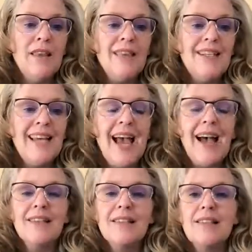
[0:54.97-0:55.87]
The
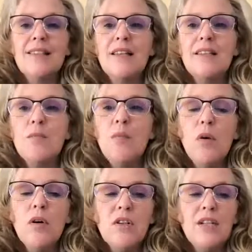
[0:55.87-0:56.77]
tasks, it's
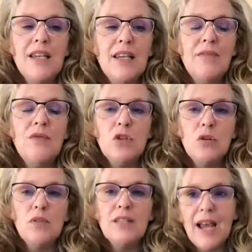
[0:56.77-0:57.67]
important to give
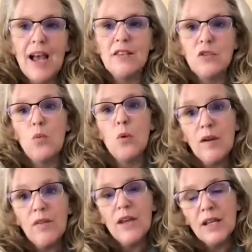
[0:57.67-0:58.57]
students tasks. So what
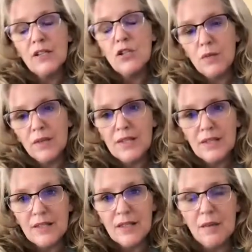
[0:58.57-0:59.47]
are they going to do in this
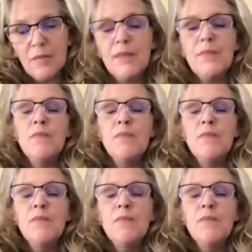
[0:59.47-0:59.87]
assignment?